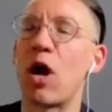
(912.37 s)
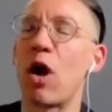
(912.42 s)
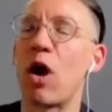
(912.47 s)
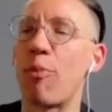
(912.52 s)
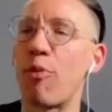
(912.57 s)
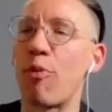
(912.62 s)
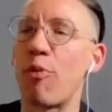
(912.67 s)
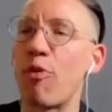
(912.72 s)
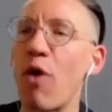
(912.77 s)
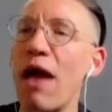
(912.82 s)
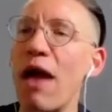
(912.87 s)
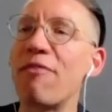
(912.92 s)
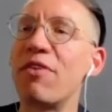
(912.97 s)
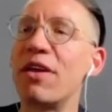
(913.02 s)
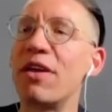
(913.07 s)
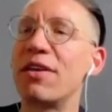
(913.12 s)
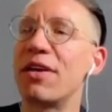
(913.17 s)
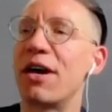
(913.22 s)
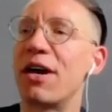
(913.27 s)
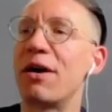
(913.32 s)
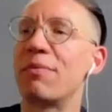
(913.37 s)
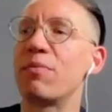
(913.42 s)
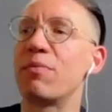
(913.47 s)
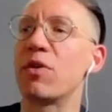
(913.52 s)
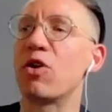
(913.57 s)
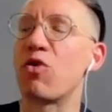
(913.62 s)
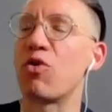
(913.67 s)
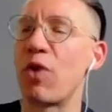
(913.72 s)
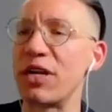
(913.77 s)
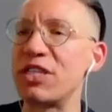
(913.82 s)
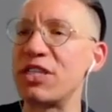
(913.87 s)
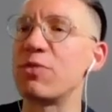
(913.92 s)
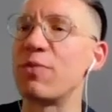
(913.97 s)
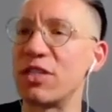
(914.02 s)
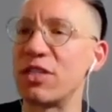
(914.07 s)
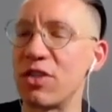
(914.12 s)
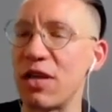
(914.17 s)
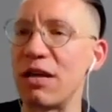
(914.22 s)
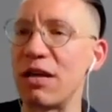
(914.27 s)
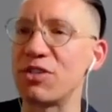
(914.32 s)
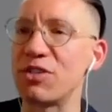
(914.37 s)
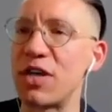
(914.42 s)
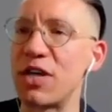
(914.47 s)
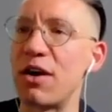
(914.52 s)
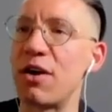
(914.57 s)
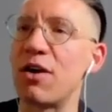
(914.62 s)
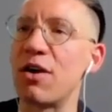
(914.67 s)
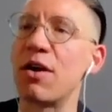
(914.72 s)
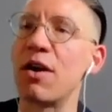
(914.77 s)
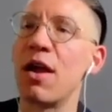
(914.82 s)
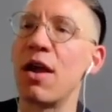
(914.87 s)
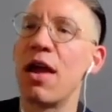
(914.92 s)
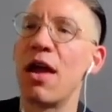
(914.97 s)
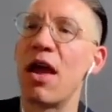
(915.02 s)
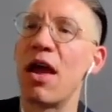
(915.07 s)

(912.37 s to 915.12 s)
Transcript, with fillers: our private um, crisis mental health center.